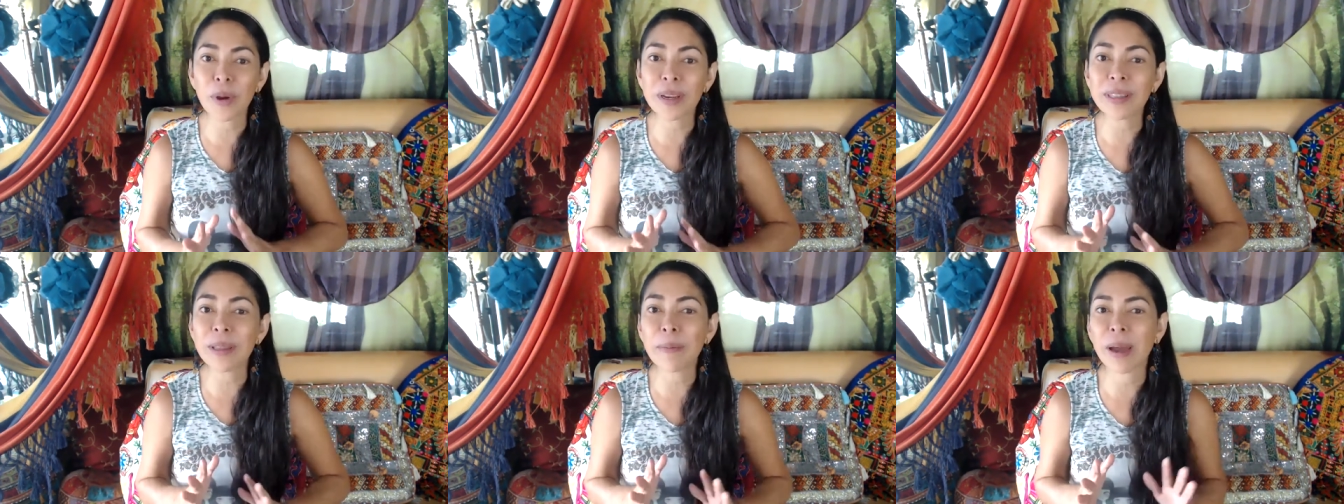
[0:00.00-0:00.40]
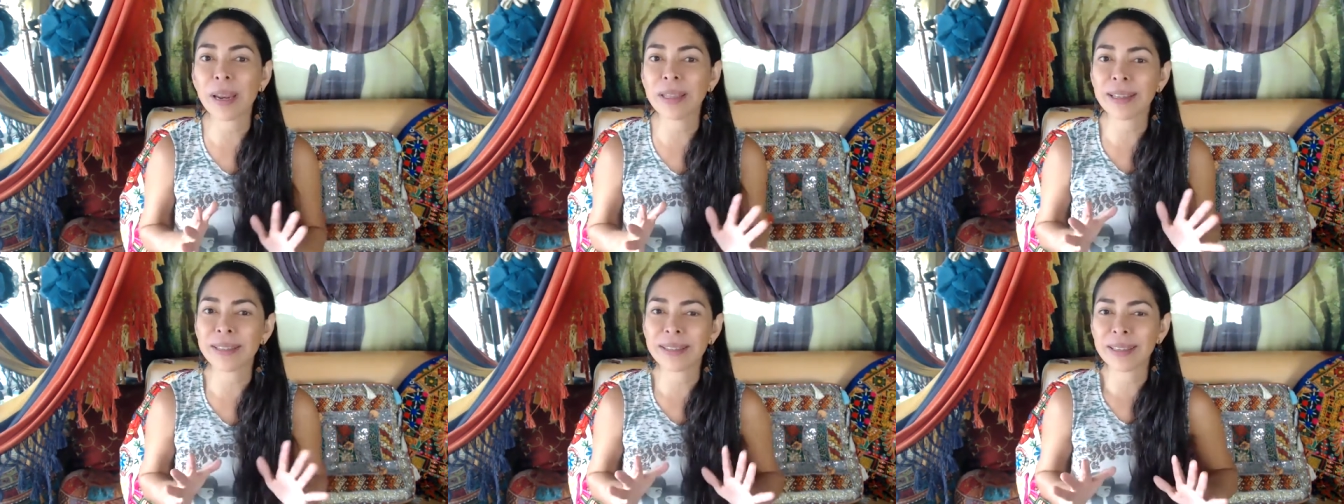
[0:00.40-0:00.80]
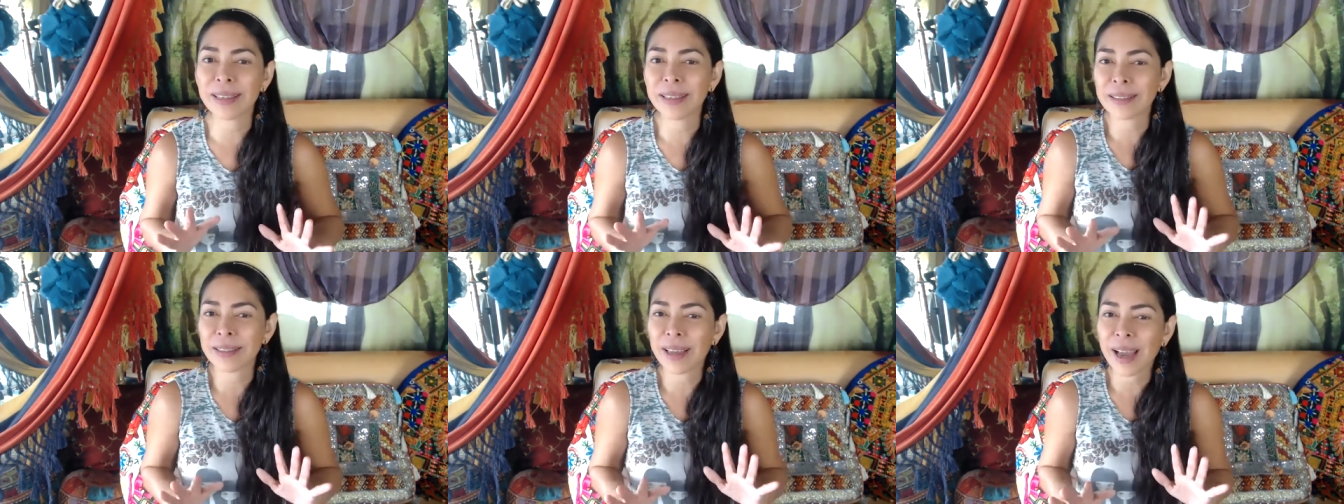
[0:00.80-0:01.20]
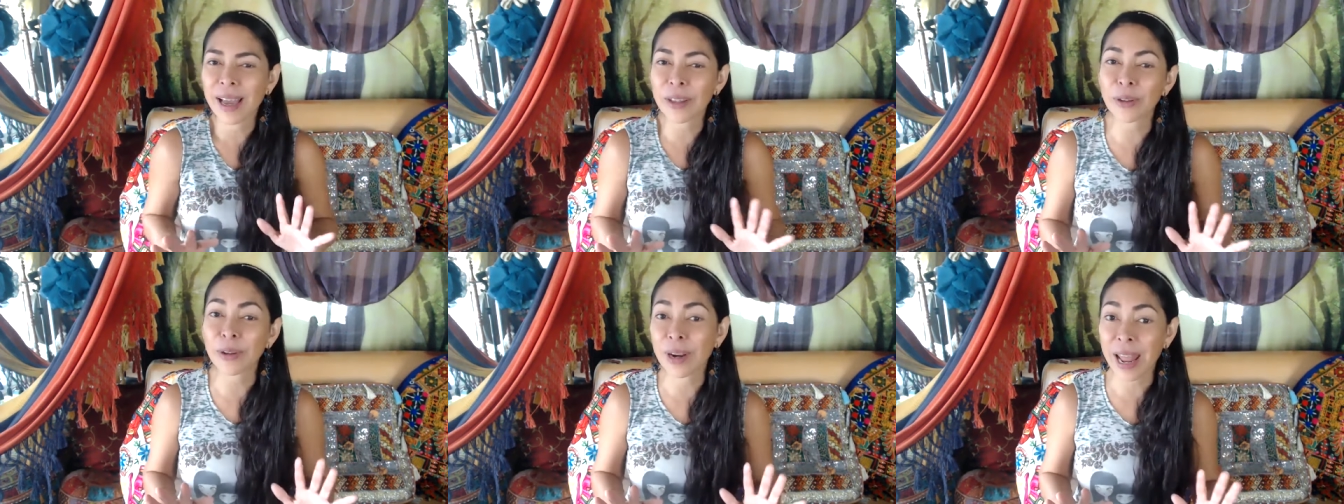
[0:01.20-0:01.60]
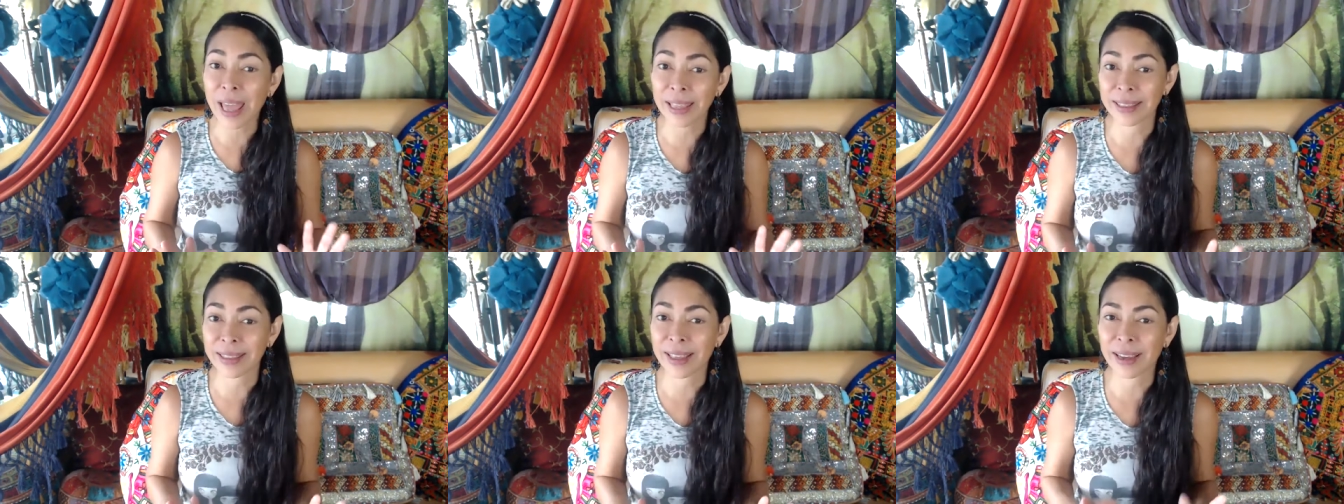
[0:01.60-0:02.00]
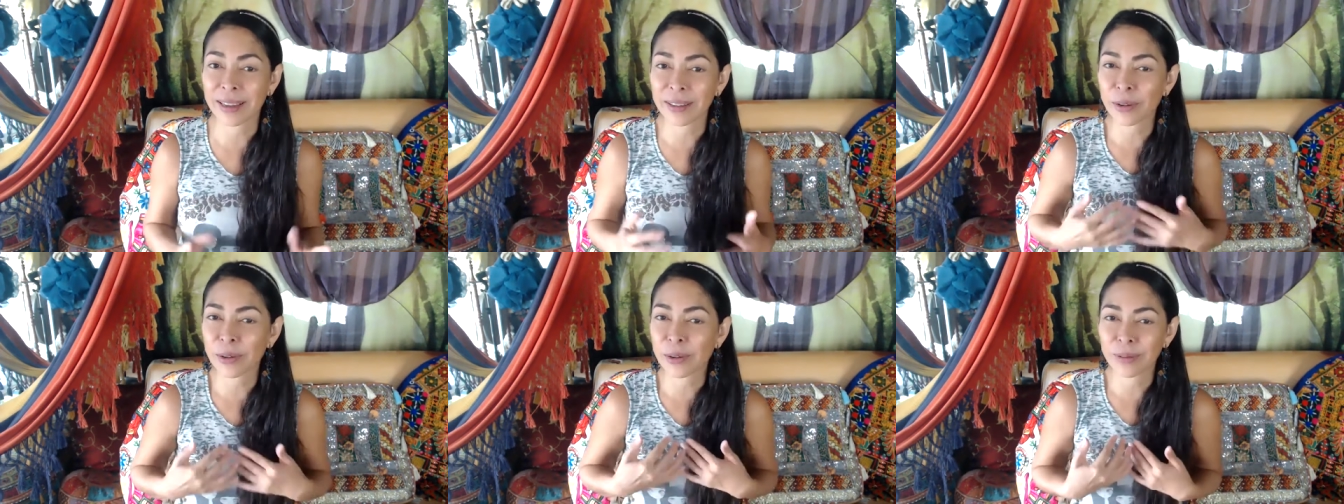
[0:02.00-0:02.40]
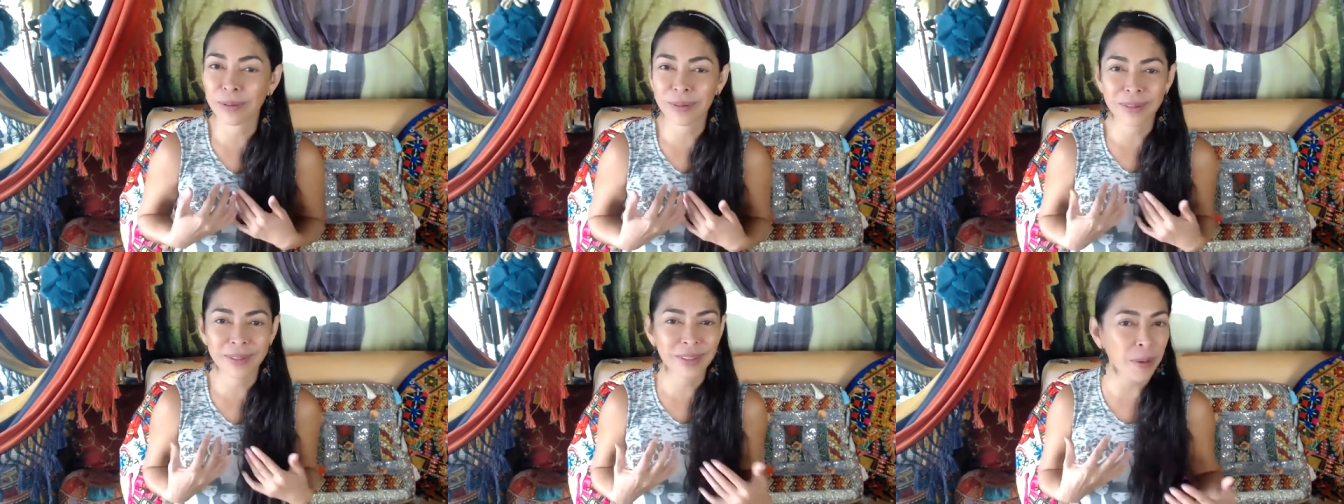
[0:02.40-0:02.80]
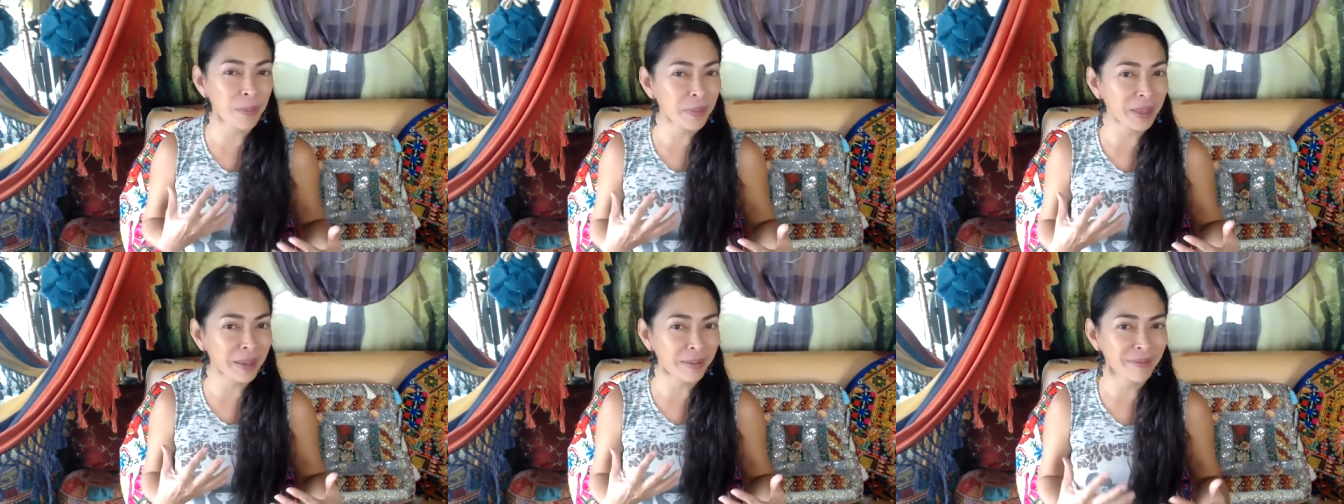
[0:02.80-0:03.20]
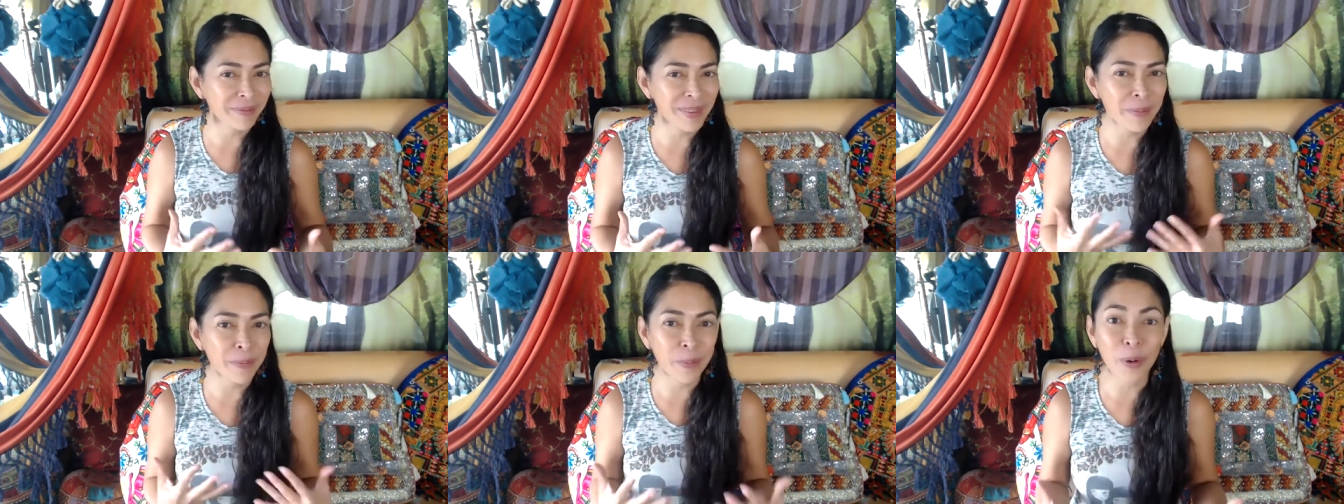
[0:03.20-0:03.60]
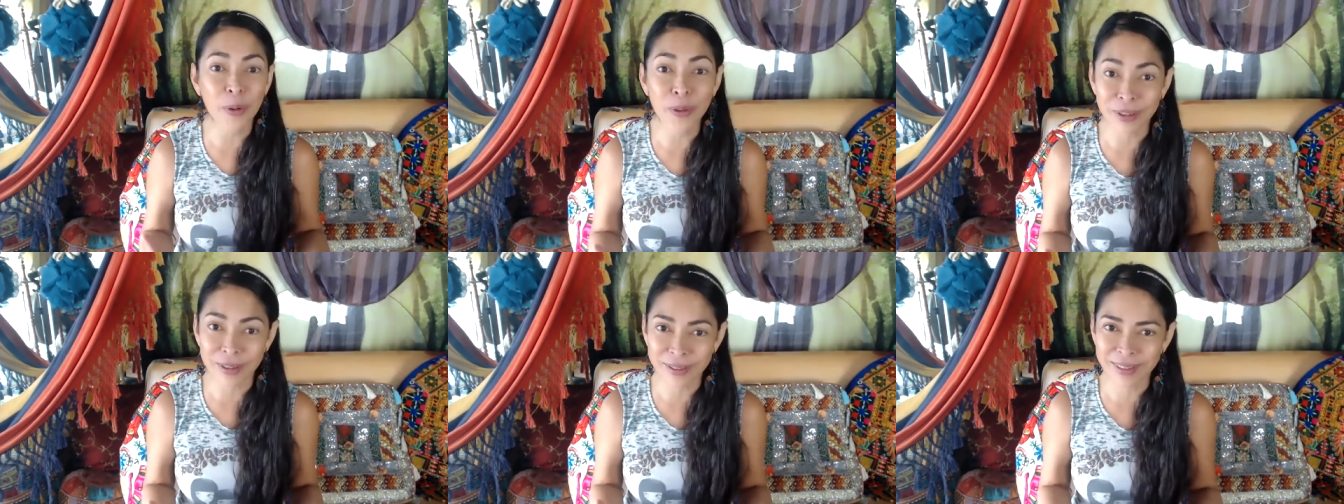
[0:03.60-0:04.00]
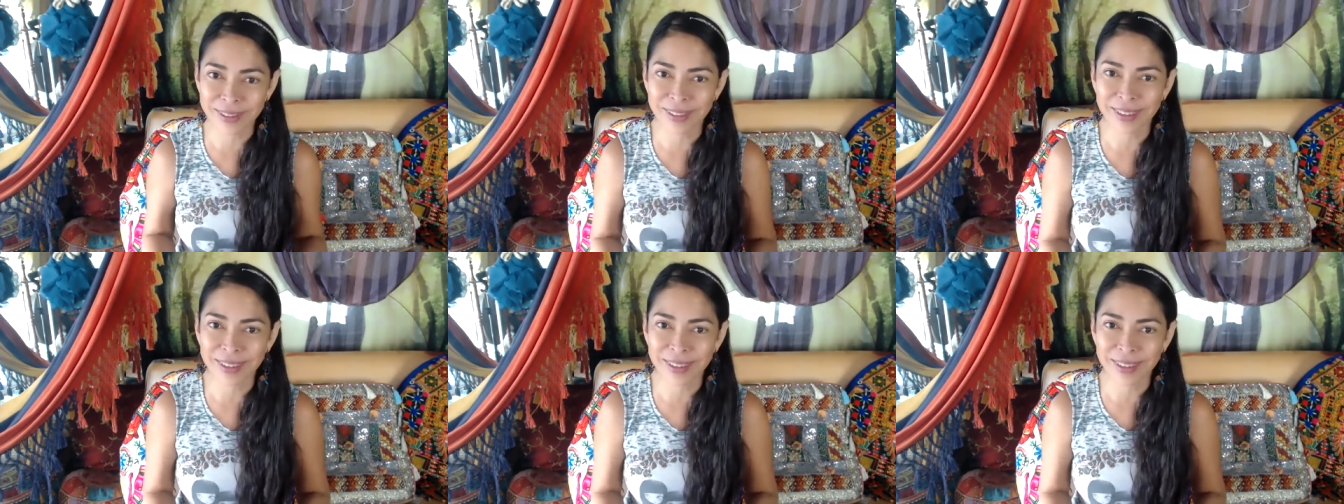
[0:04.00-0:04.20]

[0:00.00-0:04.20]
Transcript: in the body that says, I don't like that, or something, it bothers.